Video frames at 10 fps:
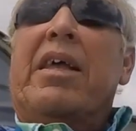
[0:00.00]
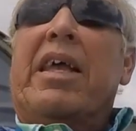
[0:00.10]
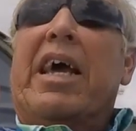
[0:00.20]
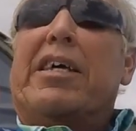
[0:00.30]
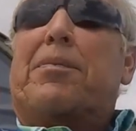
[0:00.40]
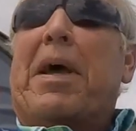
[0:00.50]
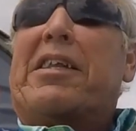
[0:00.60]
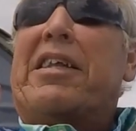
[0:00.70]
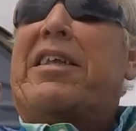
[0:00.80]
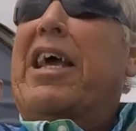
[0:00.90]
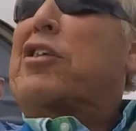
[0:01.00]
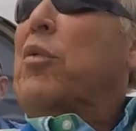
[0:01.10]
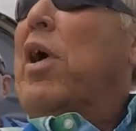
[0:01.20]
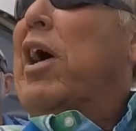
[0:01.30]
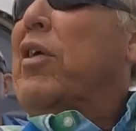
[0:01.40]
Yeah, I expect it takes
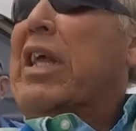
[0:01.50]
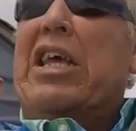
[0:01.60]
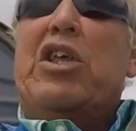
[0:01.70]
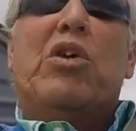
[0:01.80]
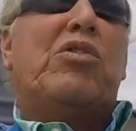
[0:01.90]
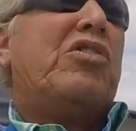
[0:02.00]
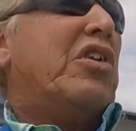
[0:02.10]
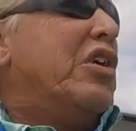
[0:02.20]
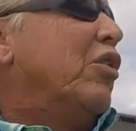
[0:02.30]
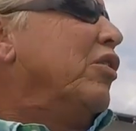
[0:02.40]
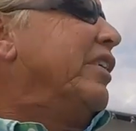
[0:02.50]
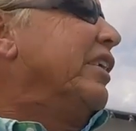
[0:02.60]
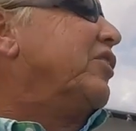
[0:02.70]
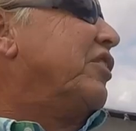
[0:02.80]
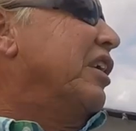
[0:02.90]
a while to get used to your
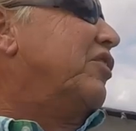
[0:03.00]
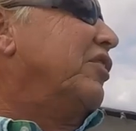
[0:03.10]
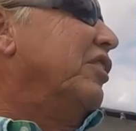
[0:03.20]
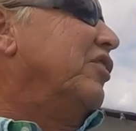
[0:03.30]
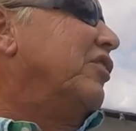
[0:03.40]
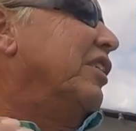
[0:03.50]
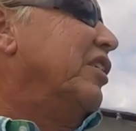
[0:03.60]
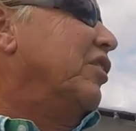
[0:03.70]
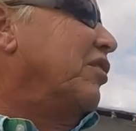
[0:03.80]
distances and